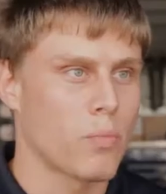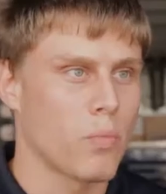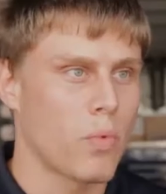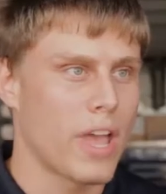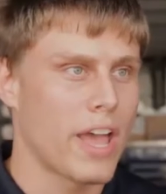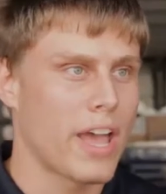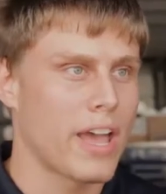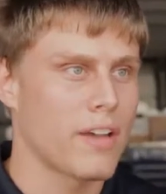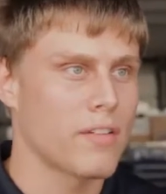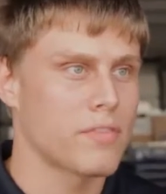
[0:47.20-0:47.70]
We
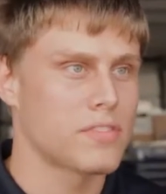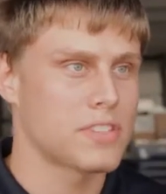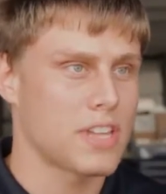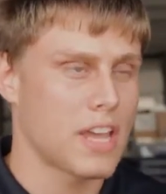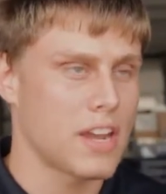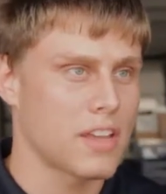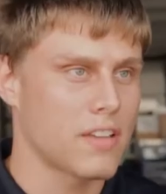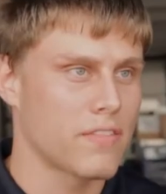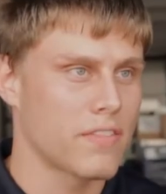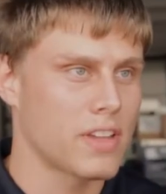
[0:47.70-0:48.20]
have
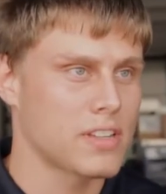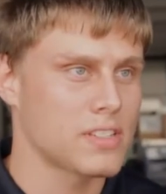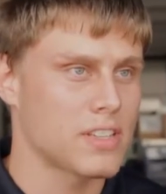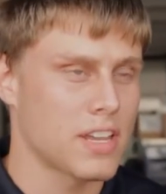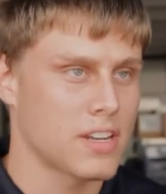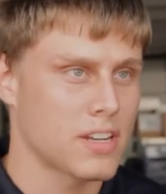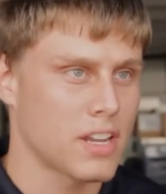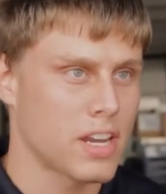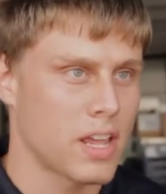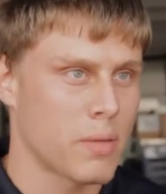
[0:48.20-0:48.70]
static events
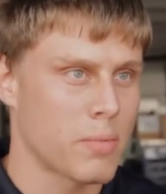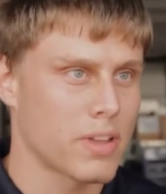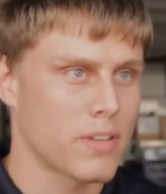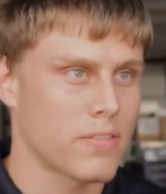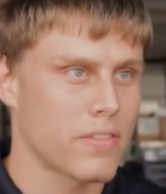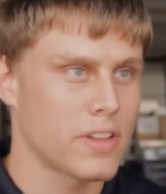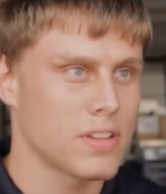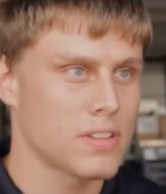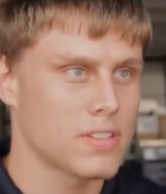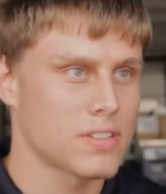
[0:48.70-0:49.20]
and dynamic
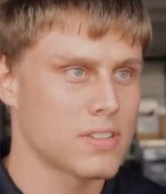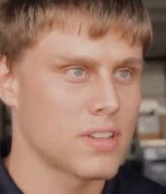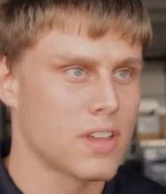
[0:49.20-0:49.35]
events.